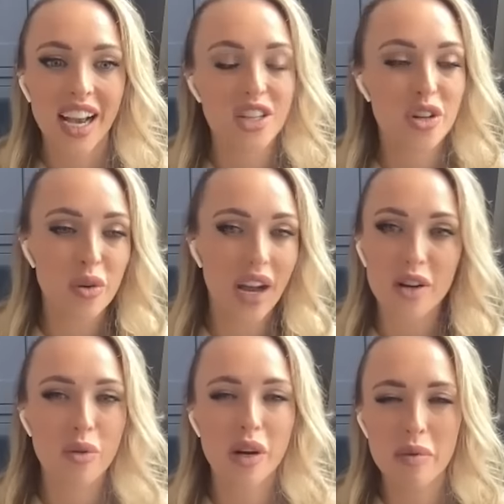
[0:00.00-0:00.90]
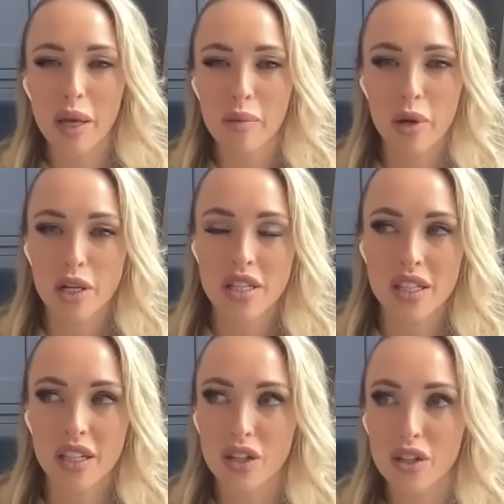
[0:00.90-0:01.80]
I don't, I don't want to be that person
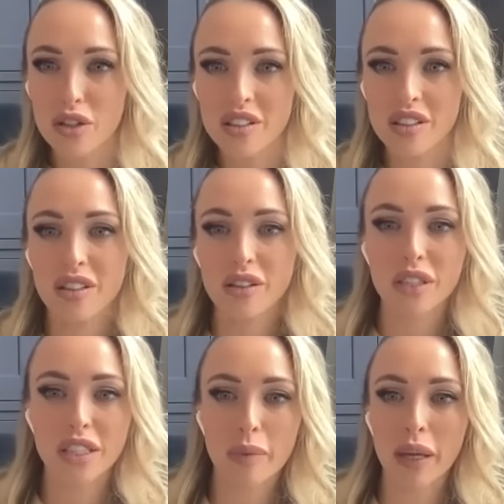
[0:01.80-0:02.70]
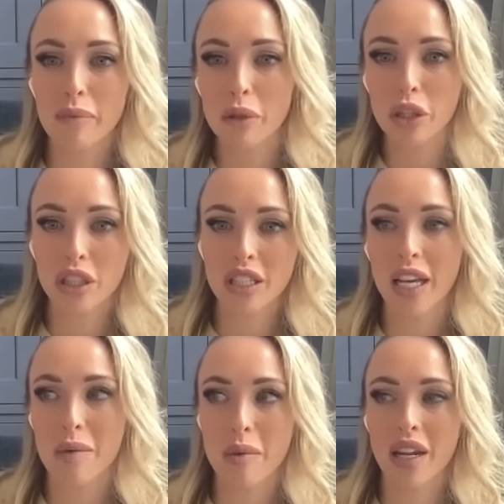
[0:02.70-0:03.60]
that goes, oh, it's a bit much. Like
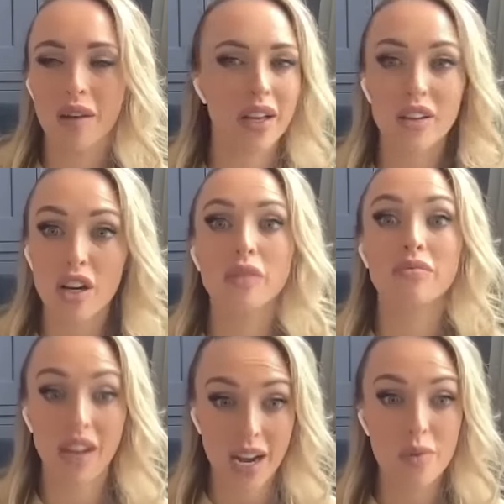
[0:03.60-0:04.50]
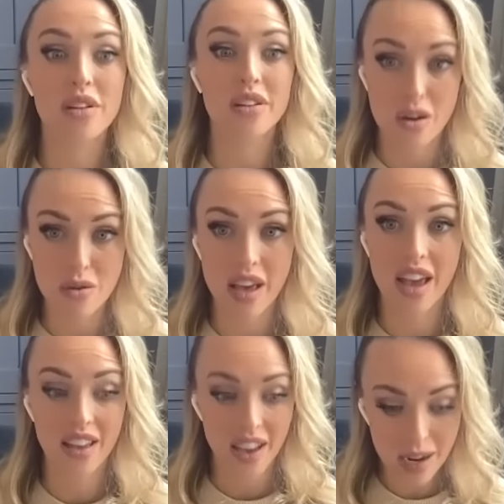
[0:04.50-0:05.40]
you mean, I'm like, no, I will go there.
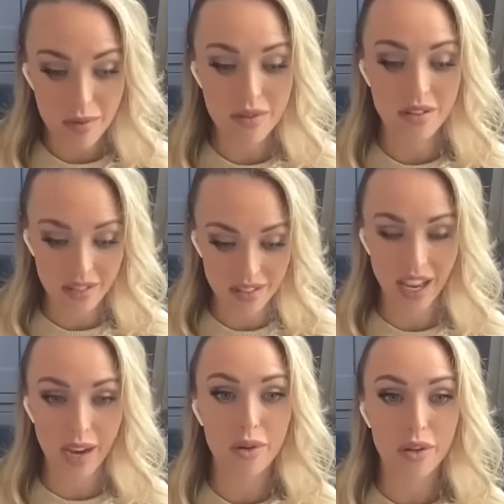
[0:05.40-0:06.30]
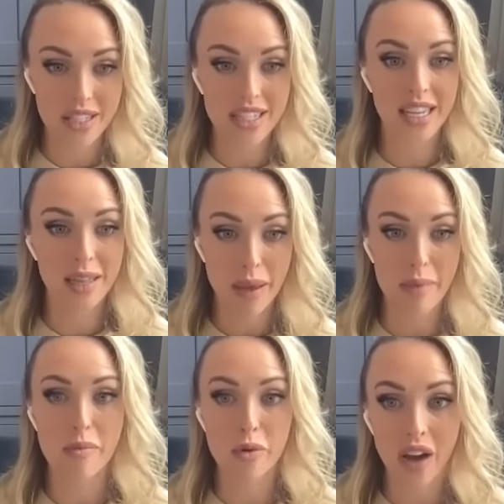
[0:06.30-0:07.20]
I will, yeah. I want to see the baby
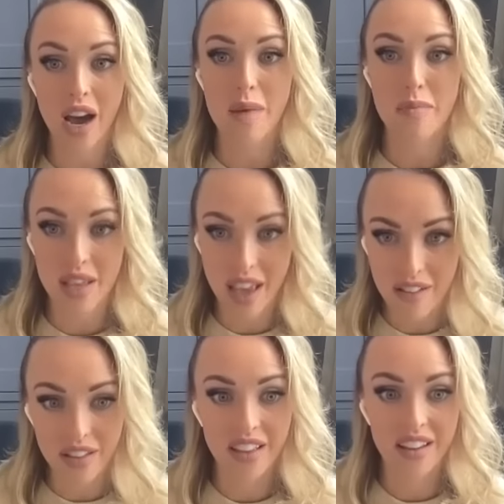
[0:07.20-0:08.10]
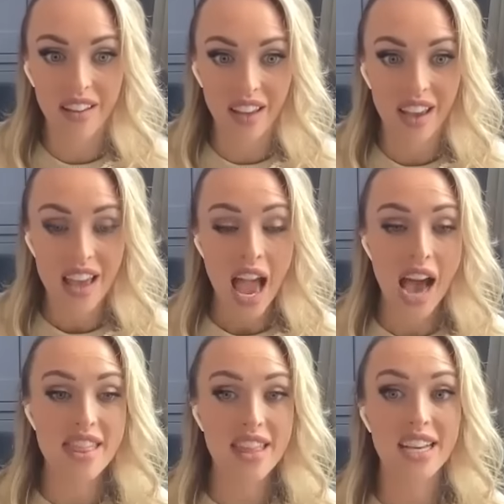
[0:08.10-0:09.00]
move, heartbeat, everything. Yeah.
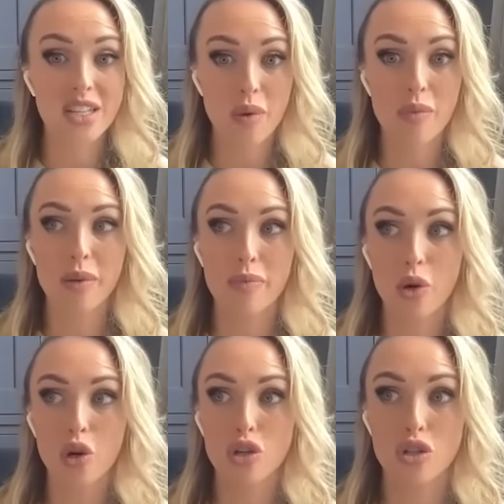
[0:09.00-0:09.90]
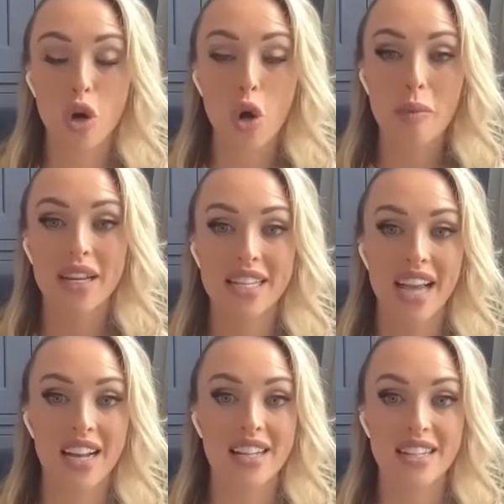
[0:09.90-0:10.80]
And then that's when we bought so many
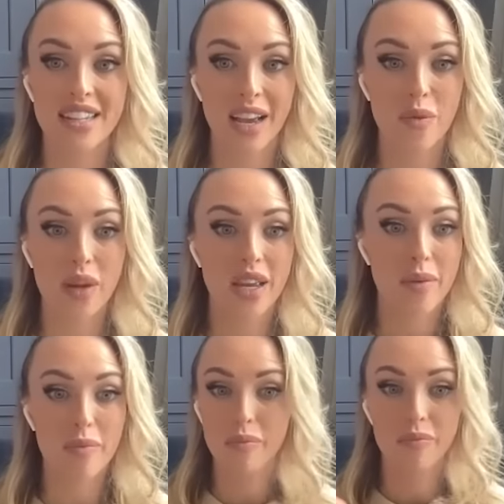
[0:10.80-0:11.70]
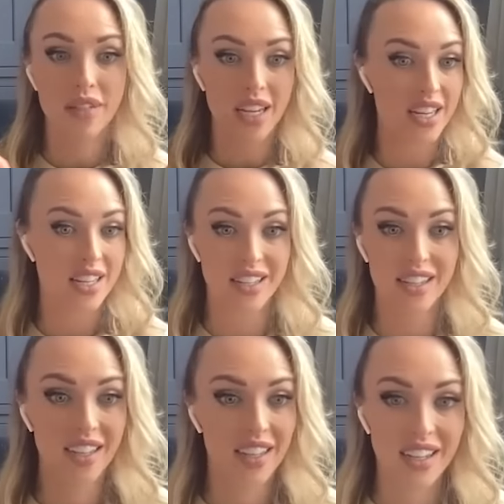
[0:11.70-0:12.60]
scans. Like we did,
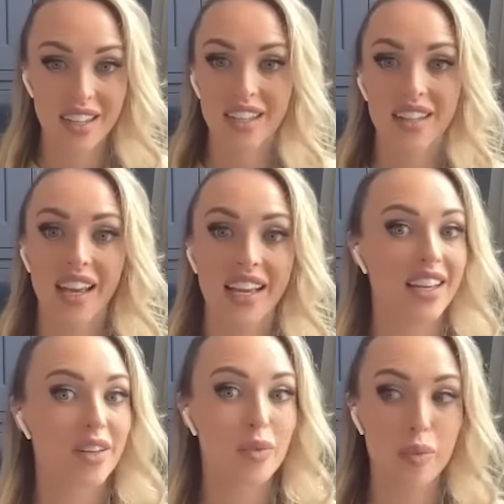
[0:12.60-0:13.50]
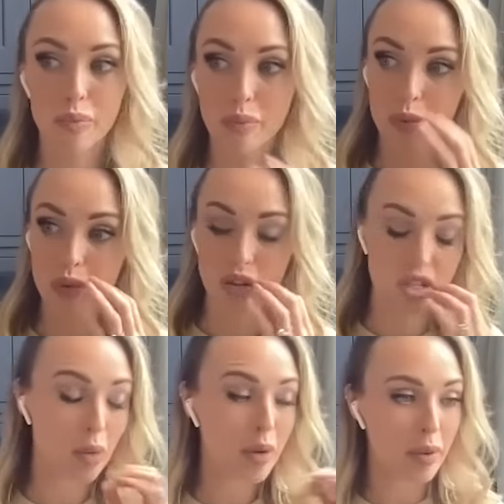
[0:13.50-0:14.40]
like we I've got
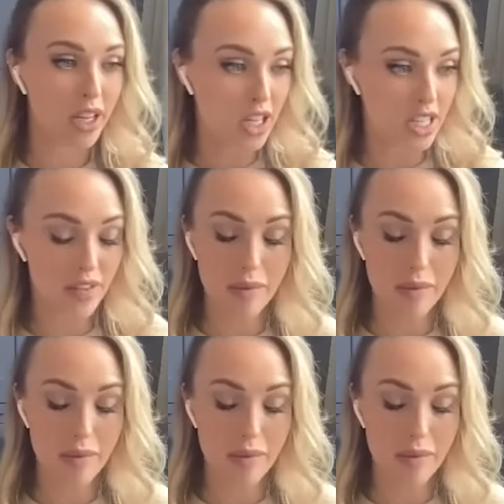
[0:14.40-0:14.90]
so many pictures of